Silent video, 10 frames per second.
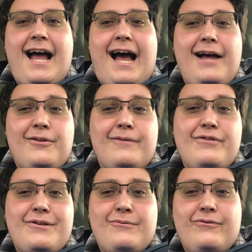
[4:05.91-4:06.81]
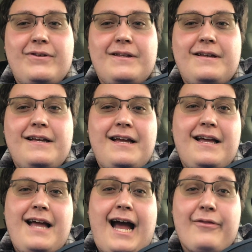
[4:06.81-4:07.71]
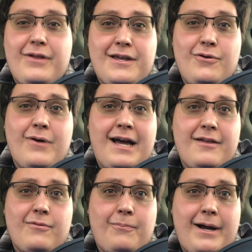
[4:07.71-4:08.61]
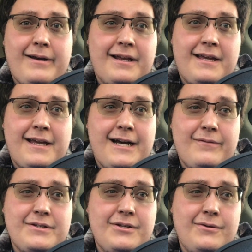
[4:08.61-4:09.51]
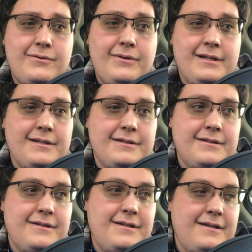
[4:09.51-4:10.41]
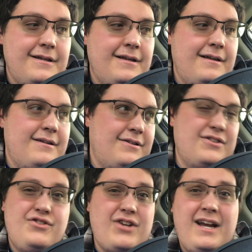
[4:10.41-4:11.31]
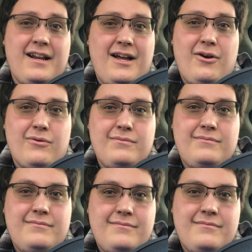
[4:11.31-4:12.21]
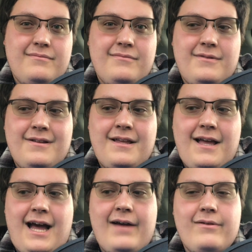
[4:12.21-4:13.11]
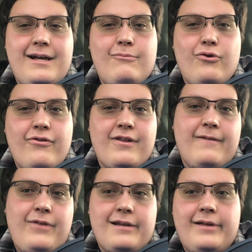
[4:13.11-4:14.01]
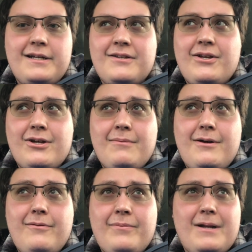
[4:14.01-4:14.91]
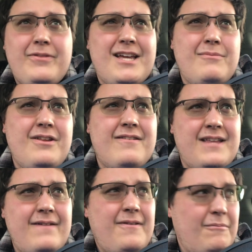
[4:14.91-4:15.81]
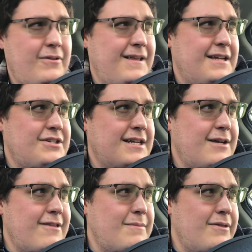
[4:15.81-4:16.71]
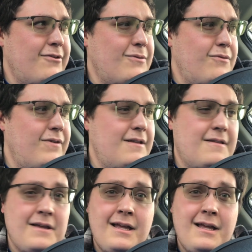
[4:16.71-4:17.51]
I love this movie. I think you guys will probably get a kick out of it too, and just check it out. I have a lot more stuff that I'd like to talk about, but I think I'm going to save some of that. Check out some of those movies.